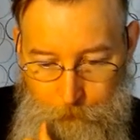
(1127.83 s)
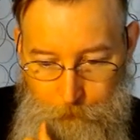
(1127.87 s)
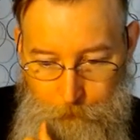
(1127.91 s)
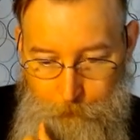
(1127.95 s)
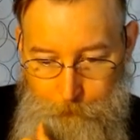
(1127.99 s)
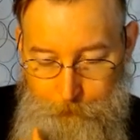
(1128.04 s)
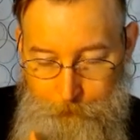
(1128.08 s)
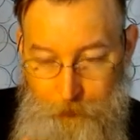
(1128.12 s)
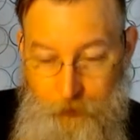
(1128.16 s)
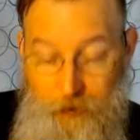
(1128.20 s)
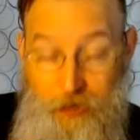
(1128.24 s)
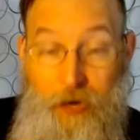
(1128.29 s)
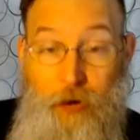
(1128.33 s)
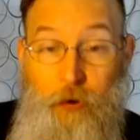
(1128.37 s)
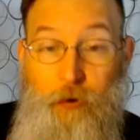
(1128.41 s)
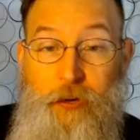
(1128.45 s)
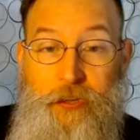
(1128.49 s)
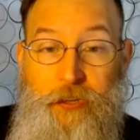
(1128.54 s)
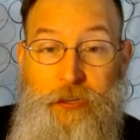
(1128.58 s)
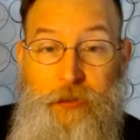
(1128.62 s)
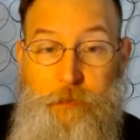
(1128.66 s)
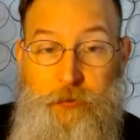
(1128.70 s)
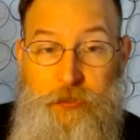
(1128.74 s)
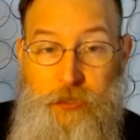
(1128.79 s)
carrying
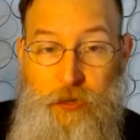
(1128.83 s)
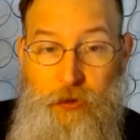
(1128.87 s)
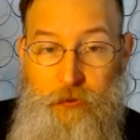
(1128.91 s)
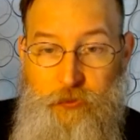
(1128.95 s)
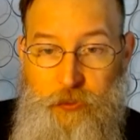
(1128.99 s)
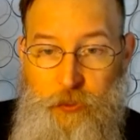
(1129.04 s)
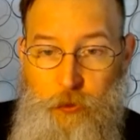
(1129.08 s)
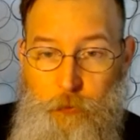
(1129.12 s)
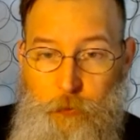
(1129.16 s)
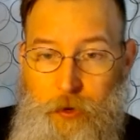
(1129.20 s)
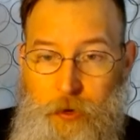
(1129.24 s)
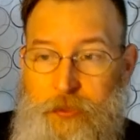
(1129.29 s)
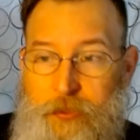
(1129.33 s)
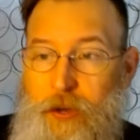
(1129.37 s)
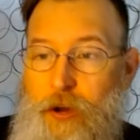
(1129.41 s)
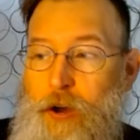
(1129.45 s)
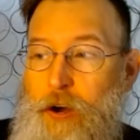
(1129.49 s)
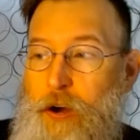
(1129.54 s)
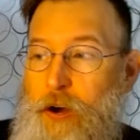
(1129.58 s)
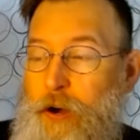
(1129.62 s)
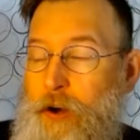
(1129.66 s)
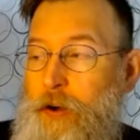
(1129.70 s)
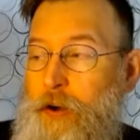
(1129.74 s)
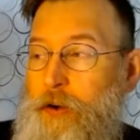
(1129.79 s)
themselves the way they
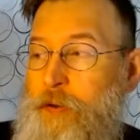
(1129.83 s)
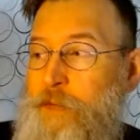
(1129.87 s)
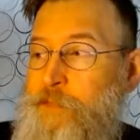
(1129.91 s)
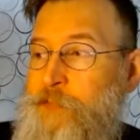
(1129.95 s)
are,